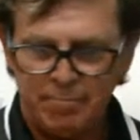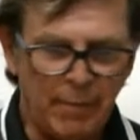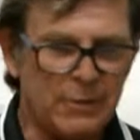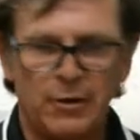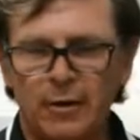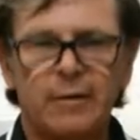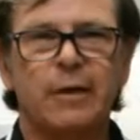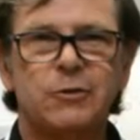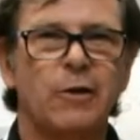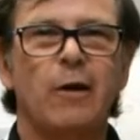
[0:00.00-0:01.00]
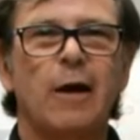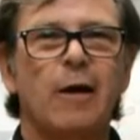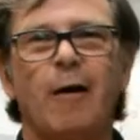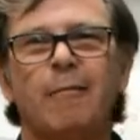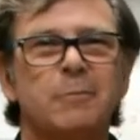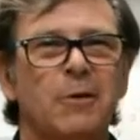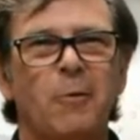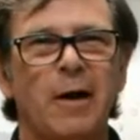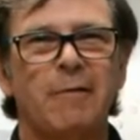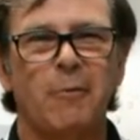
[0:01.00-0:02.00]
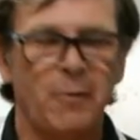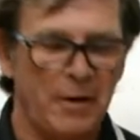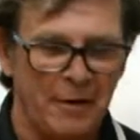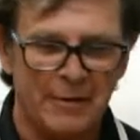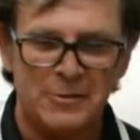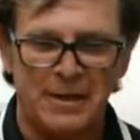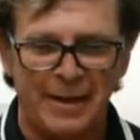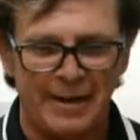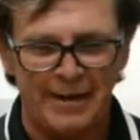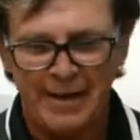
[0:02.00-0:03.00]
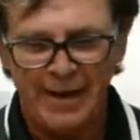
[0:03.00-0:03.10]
Makes you look like Sherlock Holmes or whatever when you're using it,